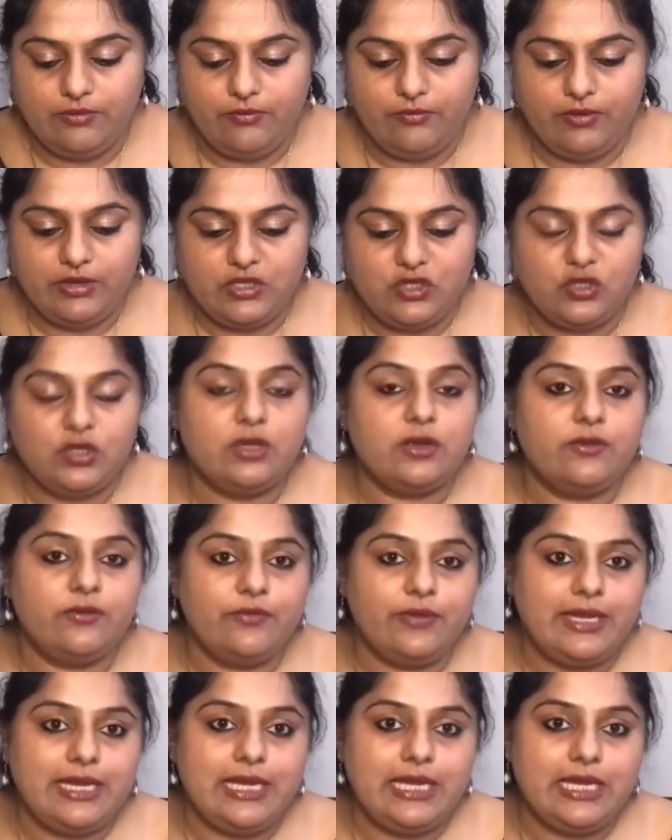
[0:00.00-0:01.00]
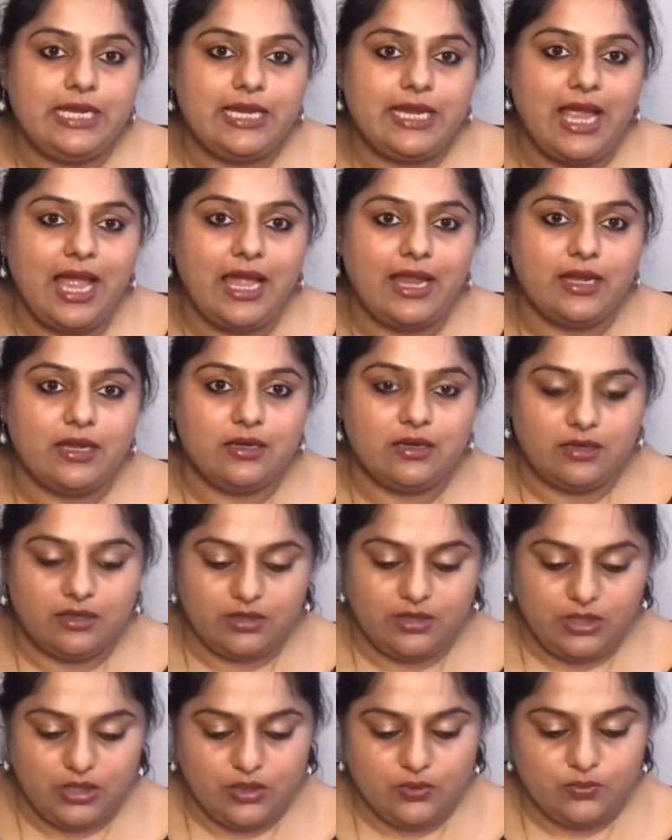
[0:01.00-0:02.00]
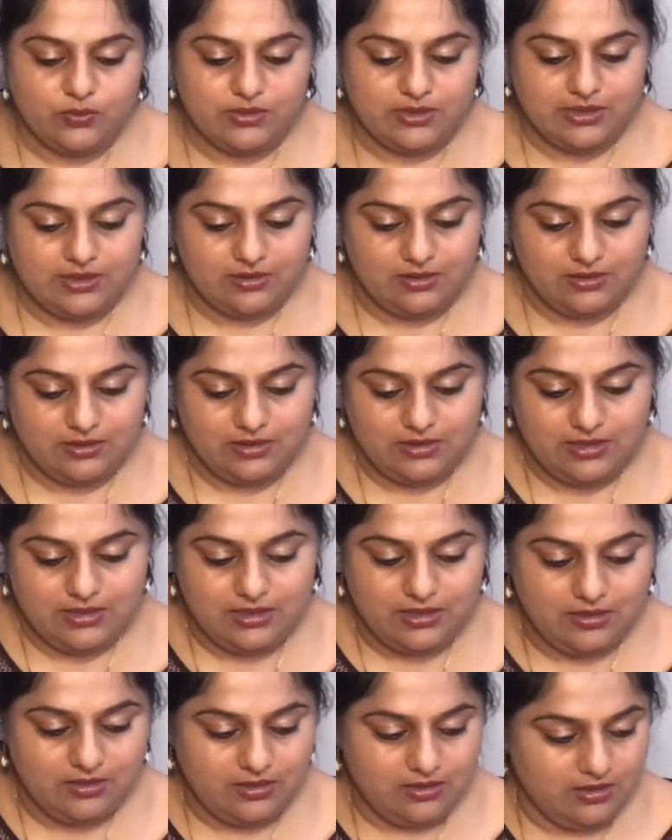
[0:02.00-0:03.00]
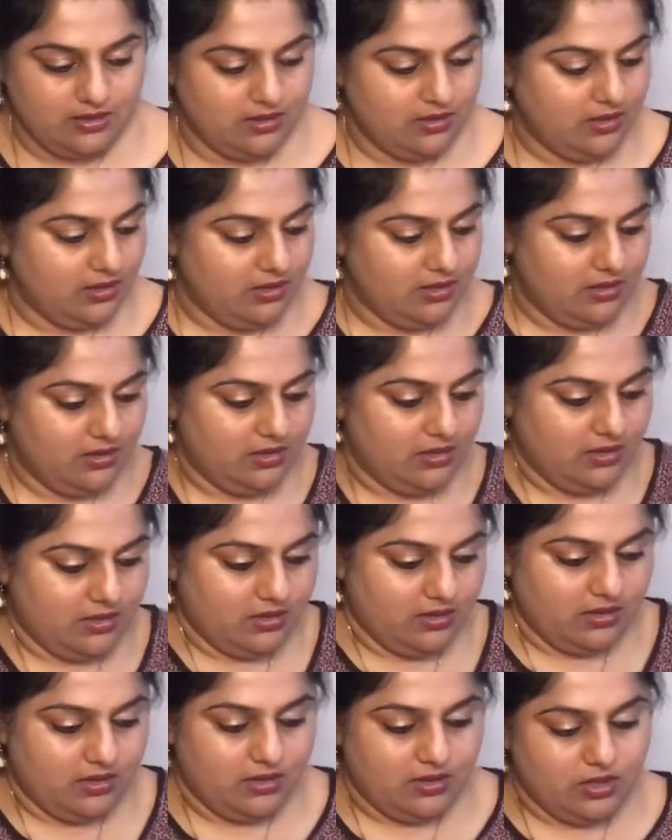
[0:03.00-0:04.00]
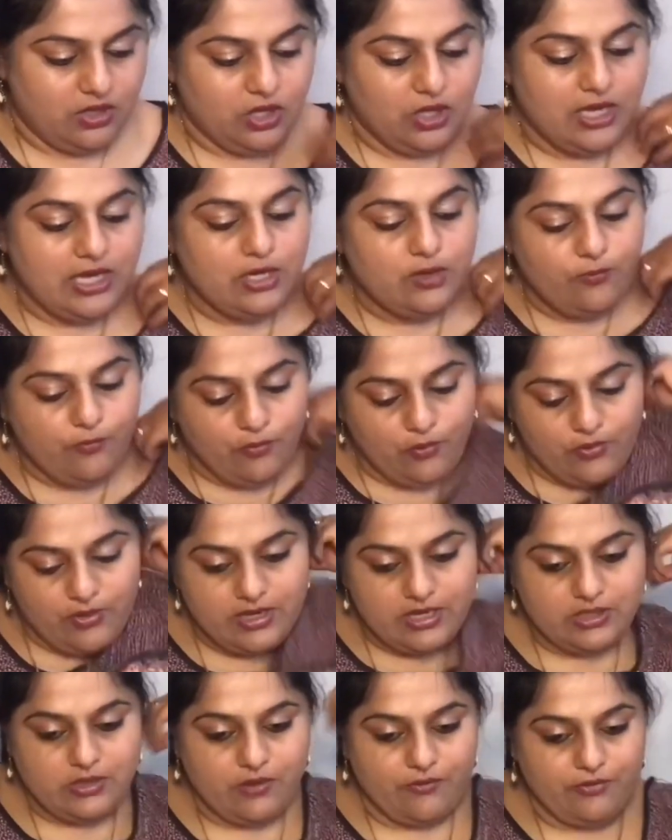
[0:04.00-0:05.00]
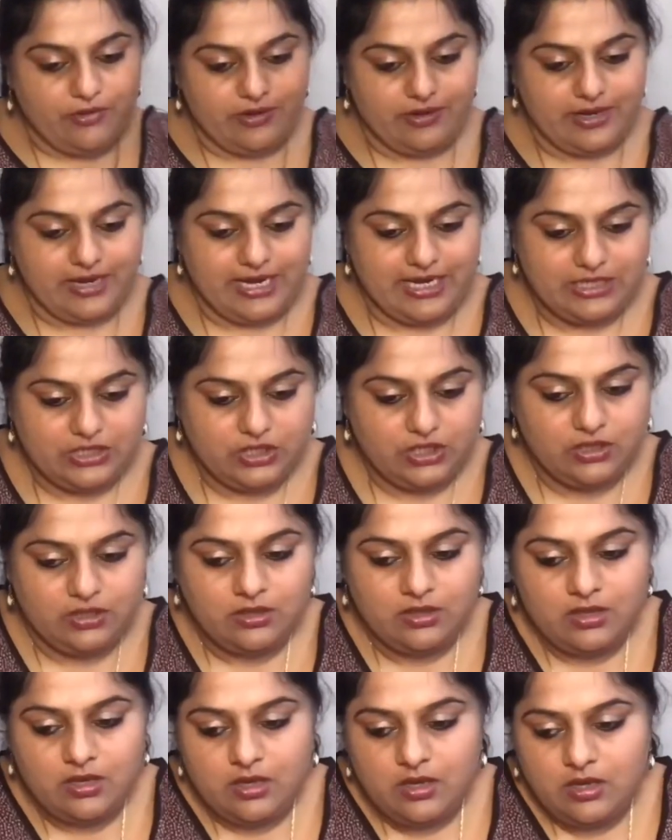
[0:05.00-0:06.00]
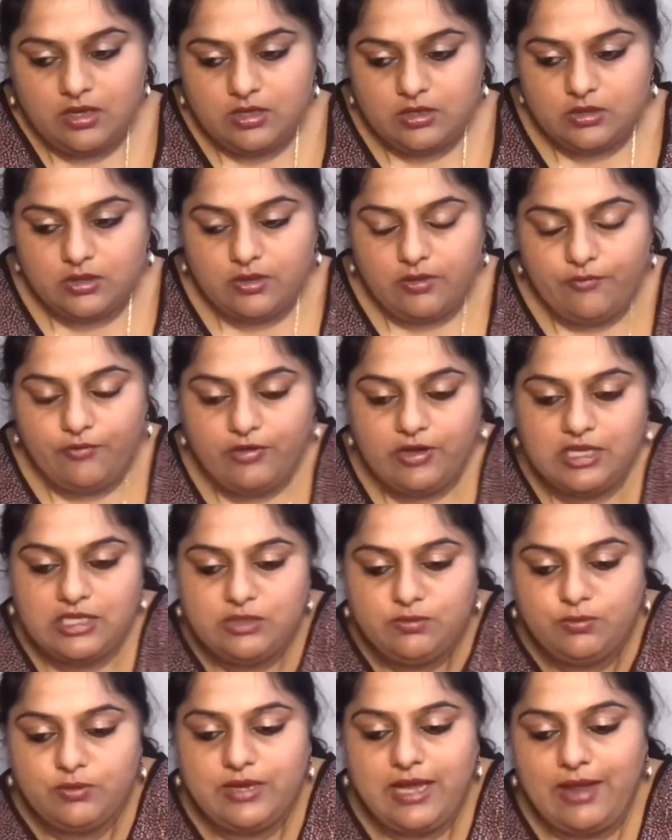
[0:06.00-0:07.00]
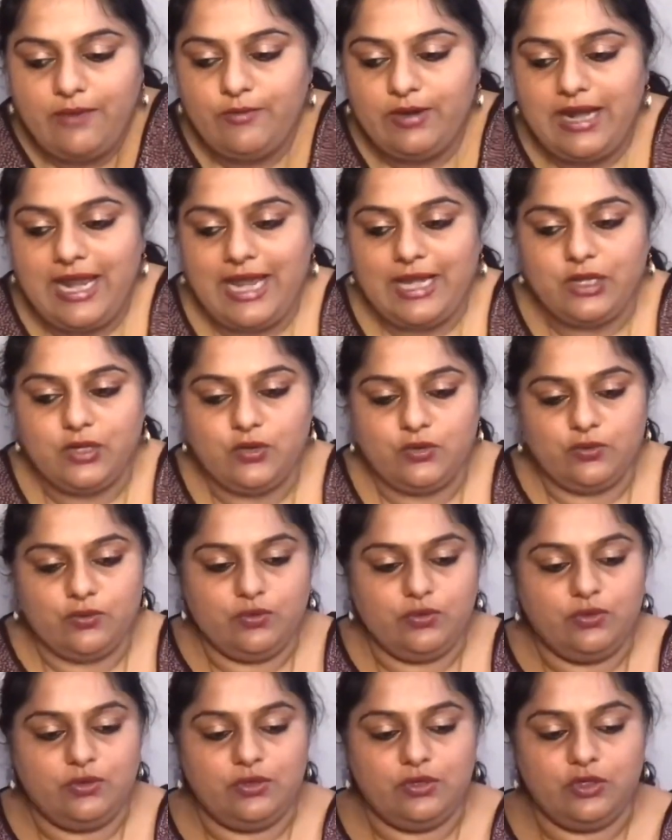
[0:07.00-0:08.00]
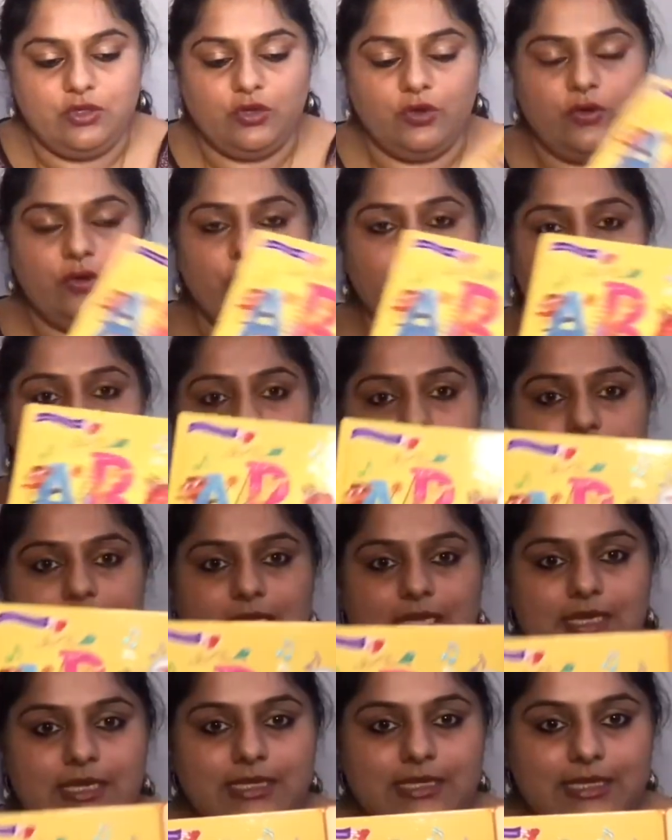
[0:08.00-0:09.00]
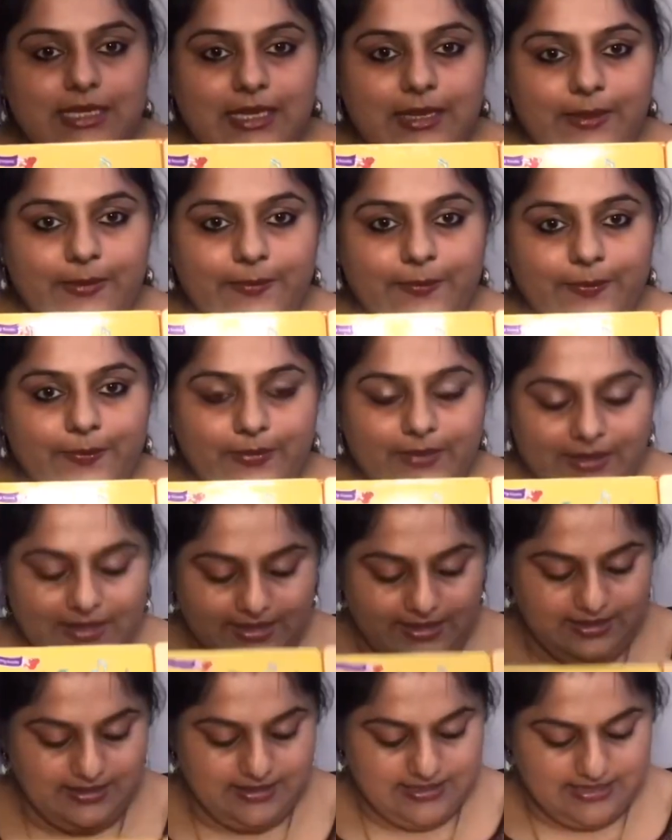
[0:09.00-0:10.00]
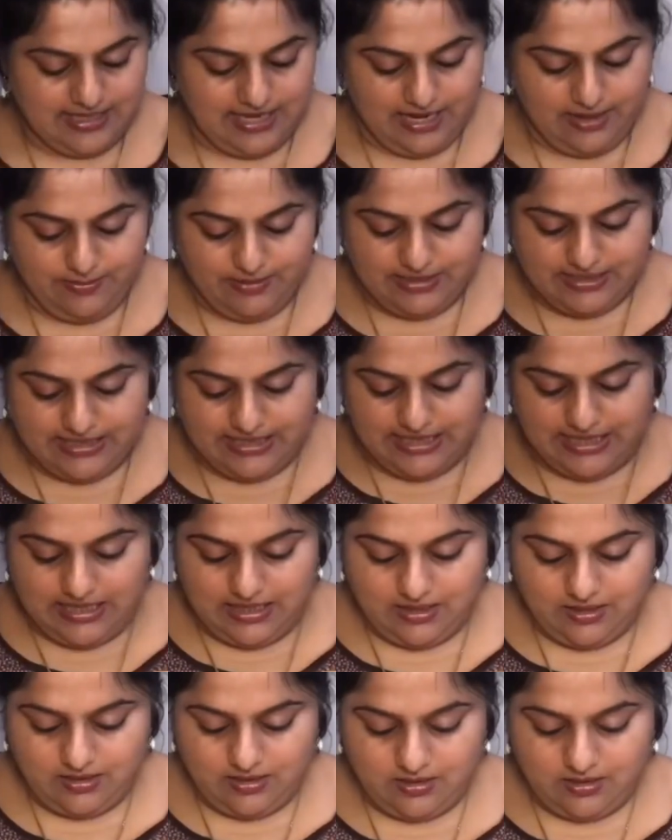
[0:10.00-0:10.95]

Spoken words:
which we can use till 3 to 4 years of her age. So the first book I would like to show you is this. It's ABC